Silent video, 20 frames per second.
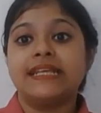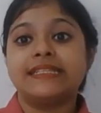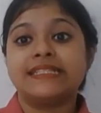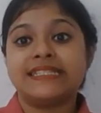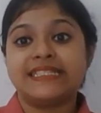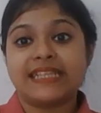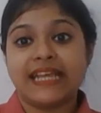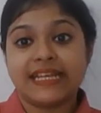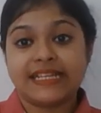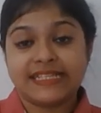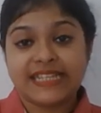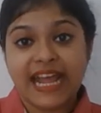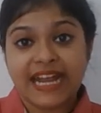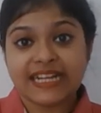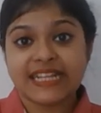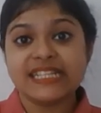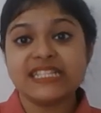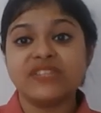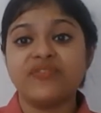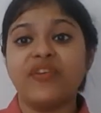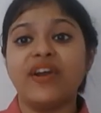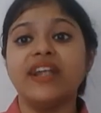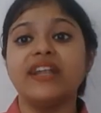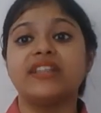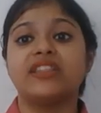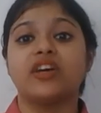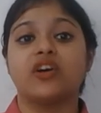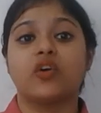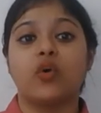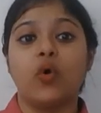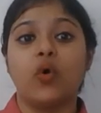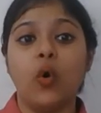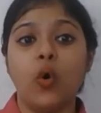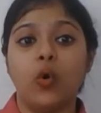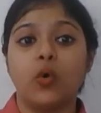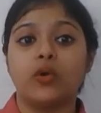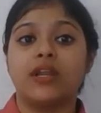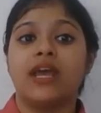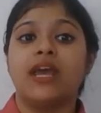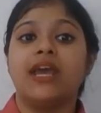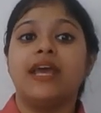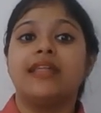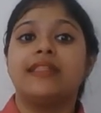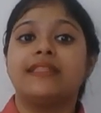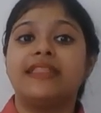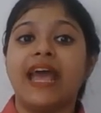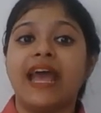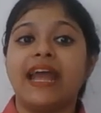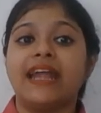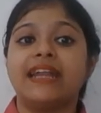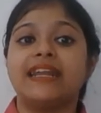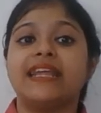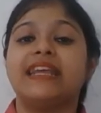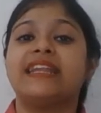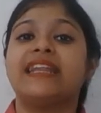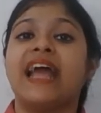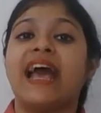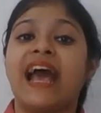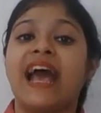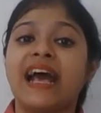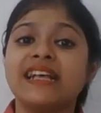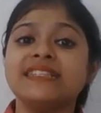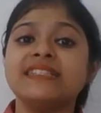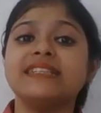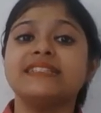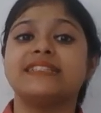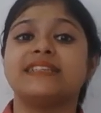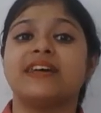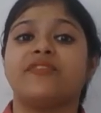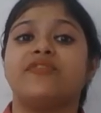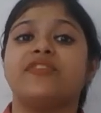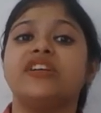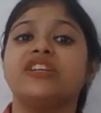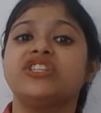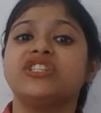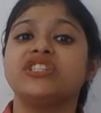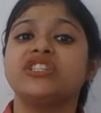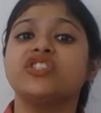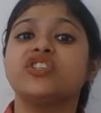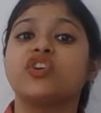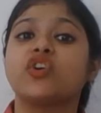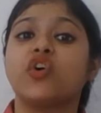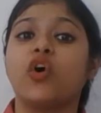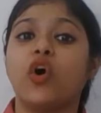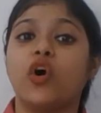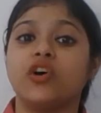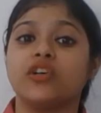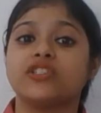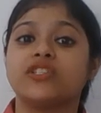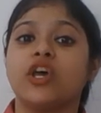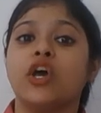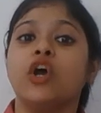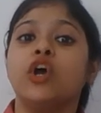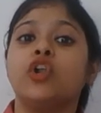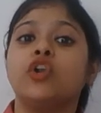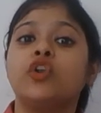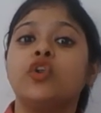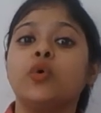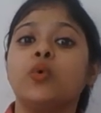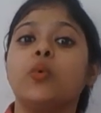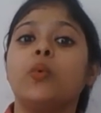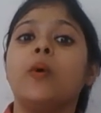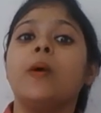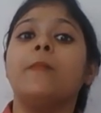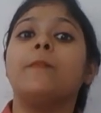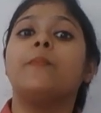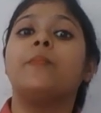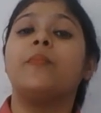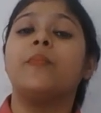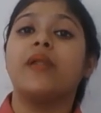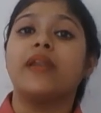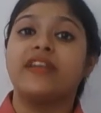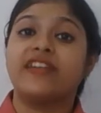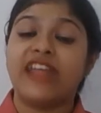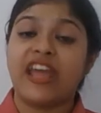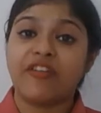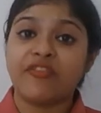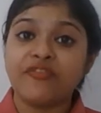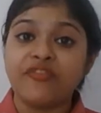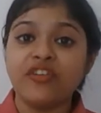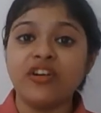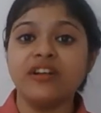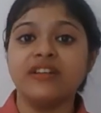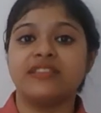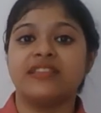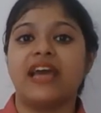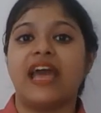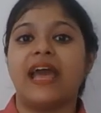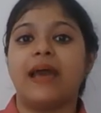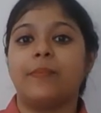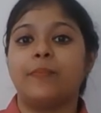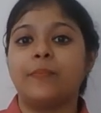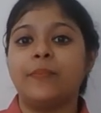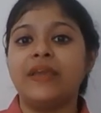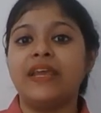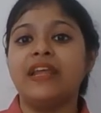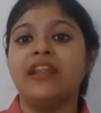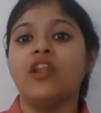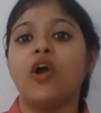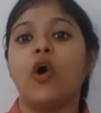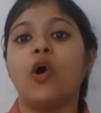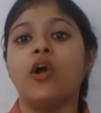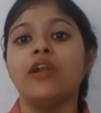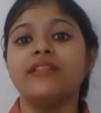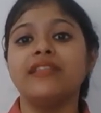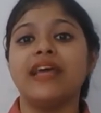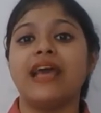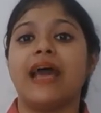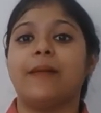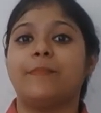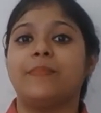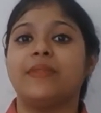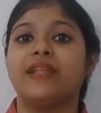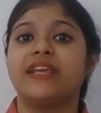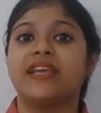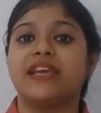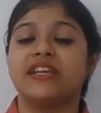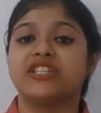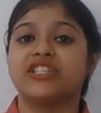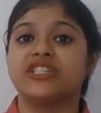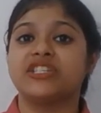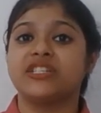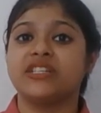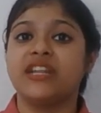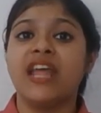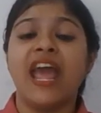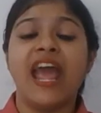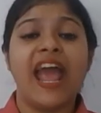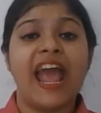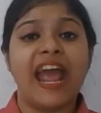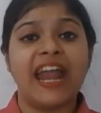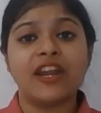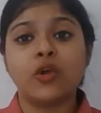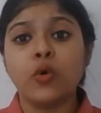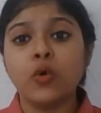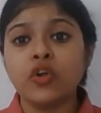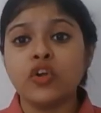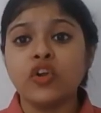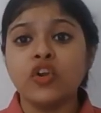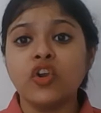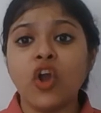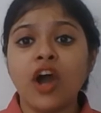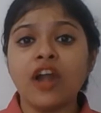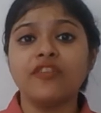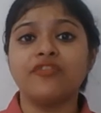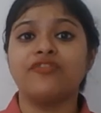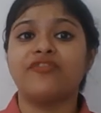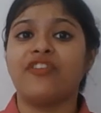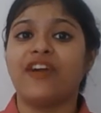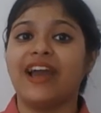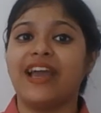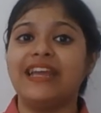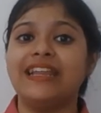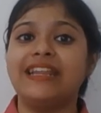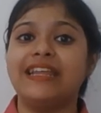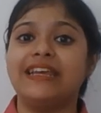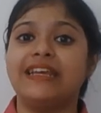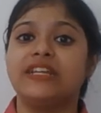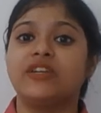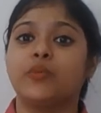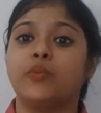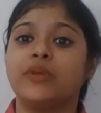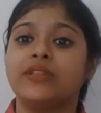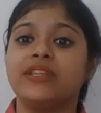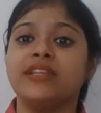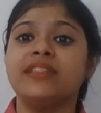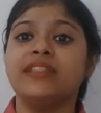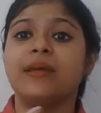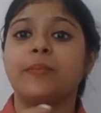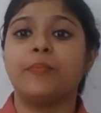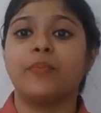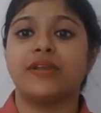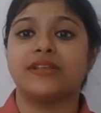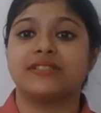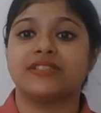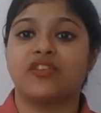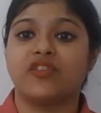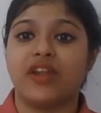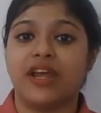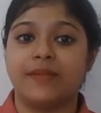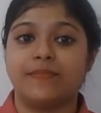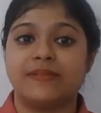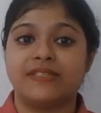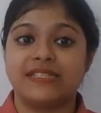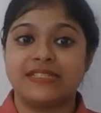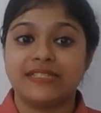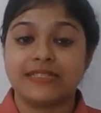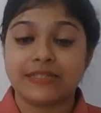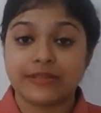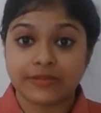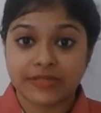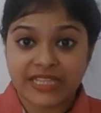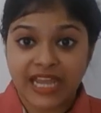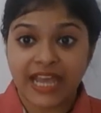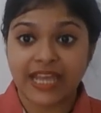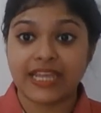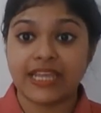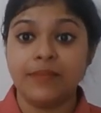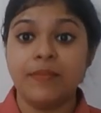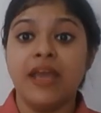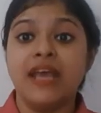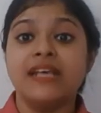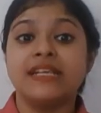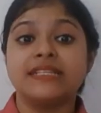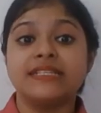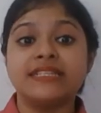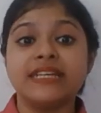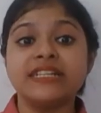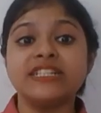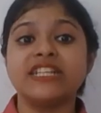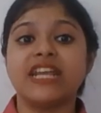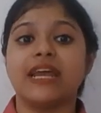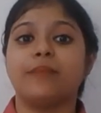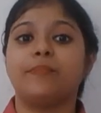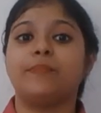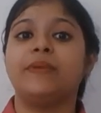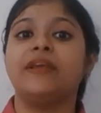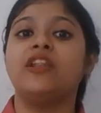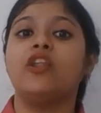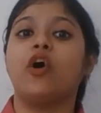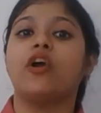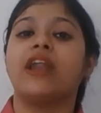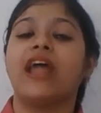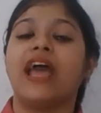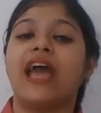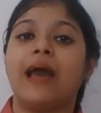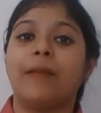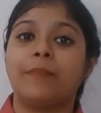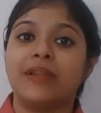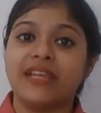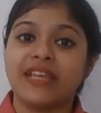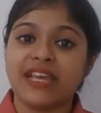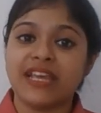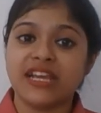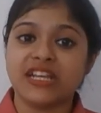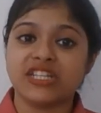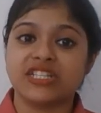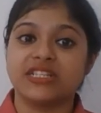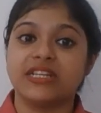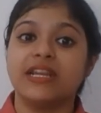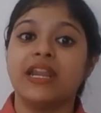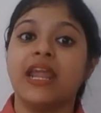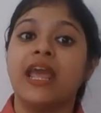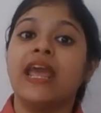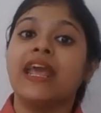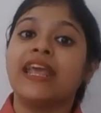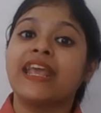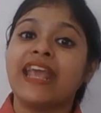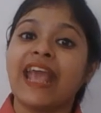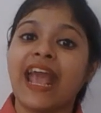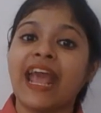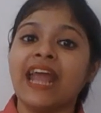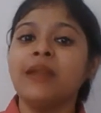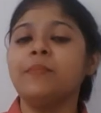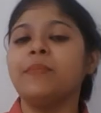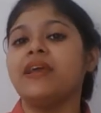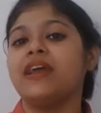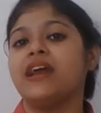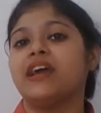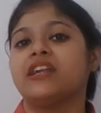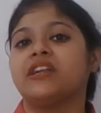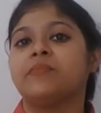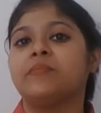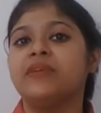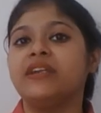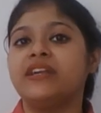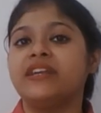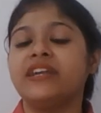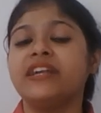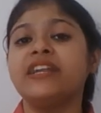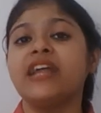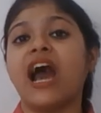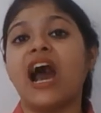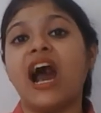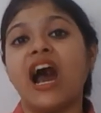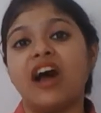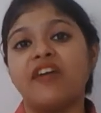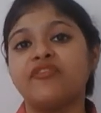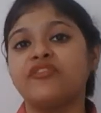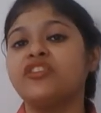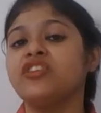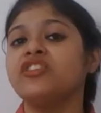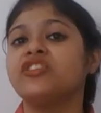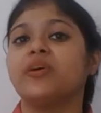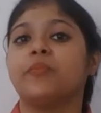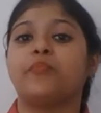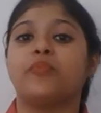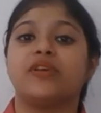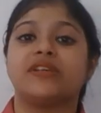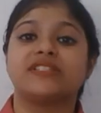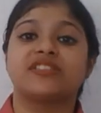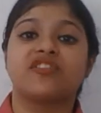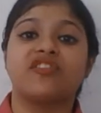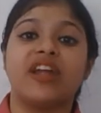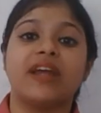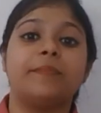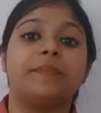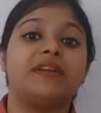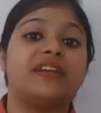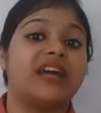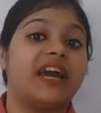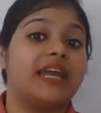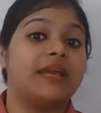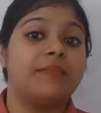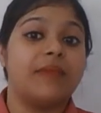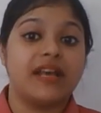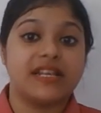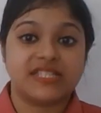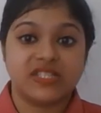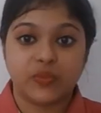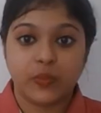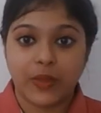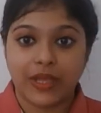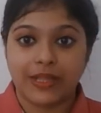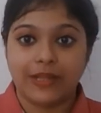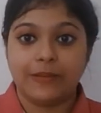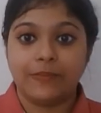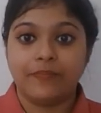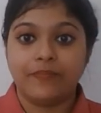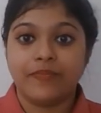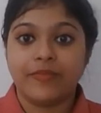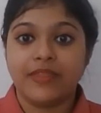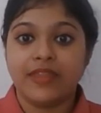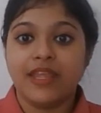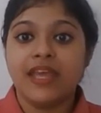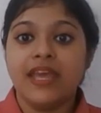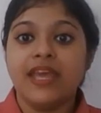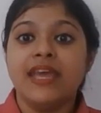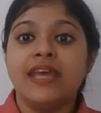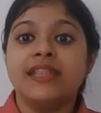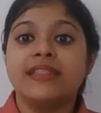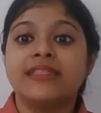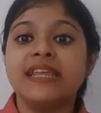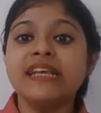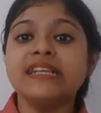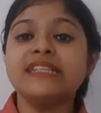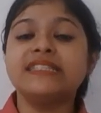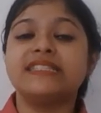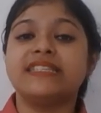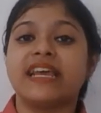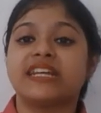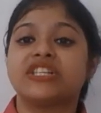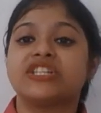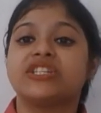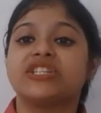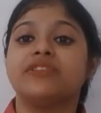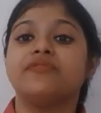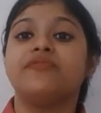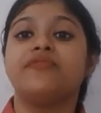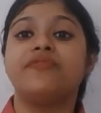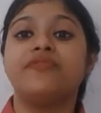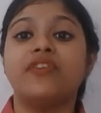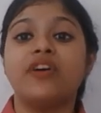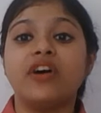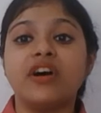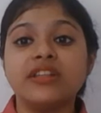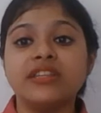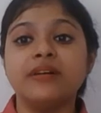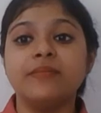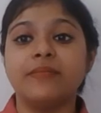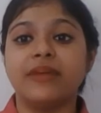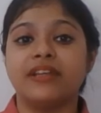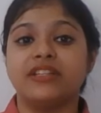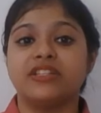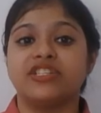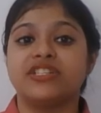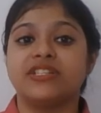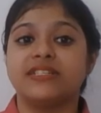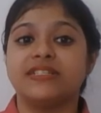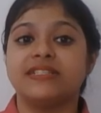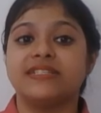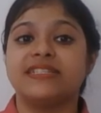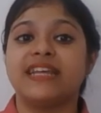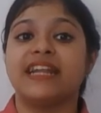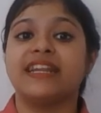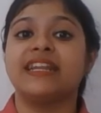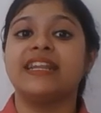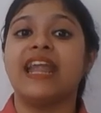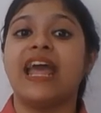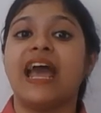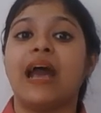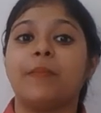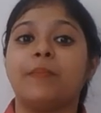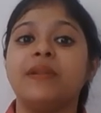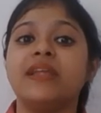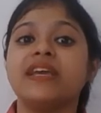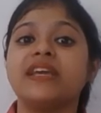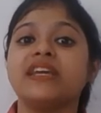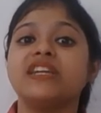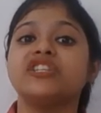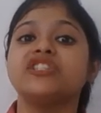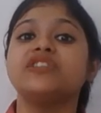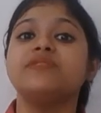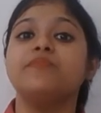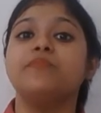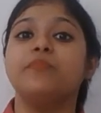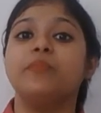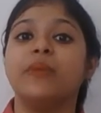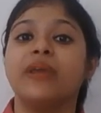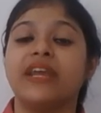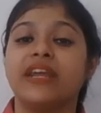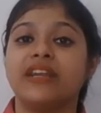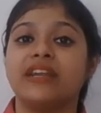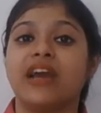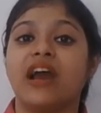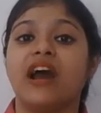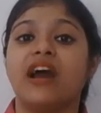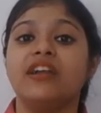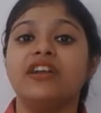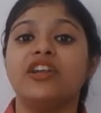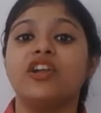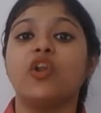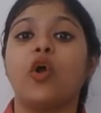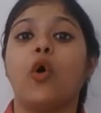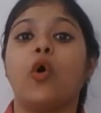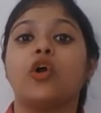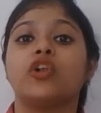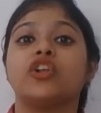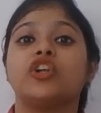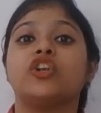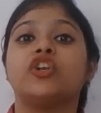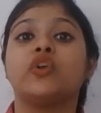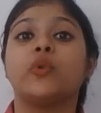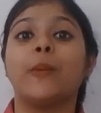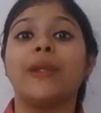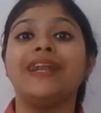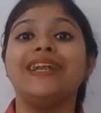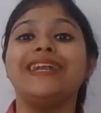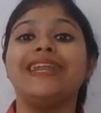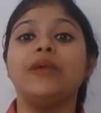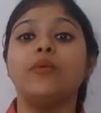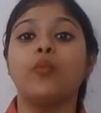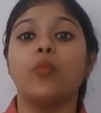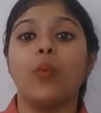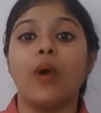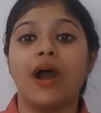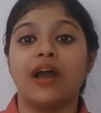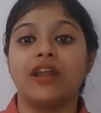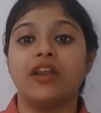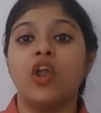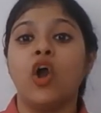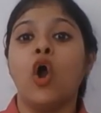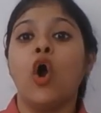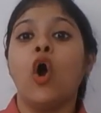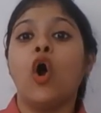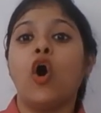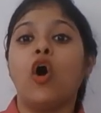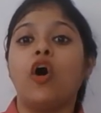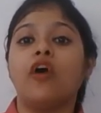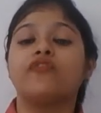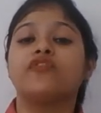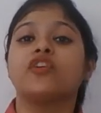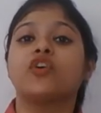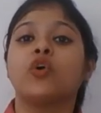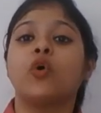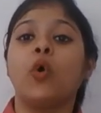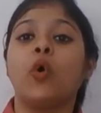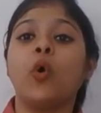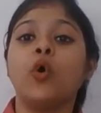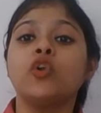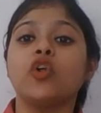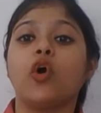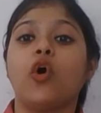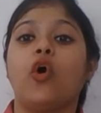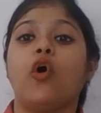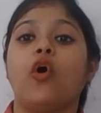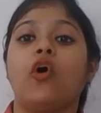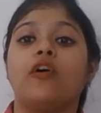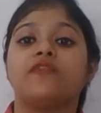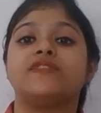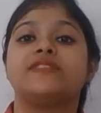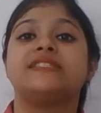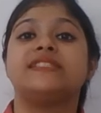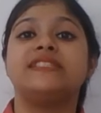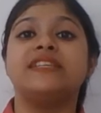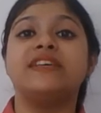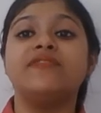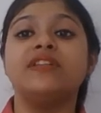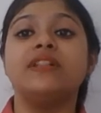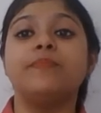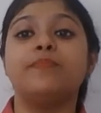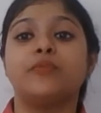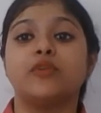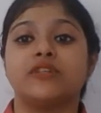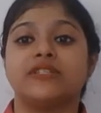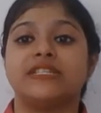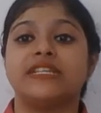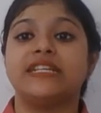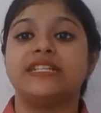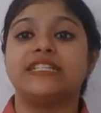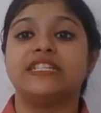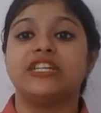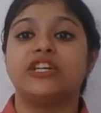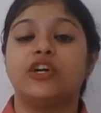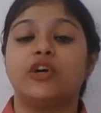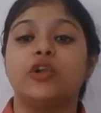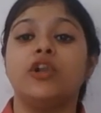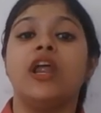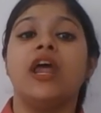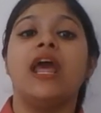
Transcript: satisfied the court that it has a sufficient cause to defer the appeal or the application and could not file it within the prescribed time, such appeal or application can be admitted after the prescribed time as well. This section further mentions that an application made under Order 21 of the Code of Civil Procedure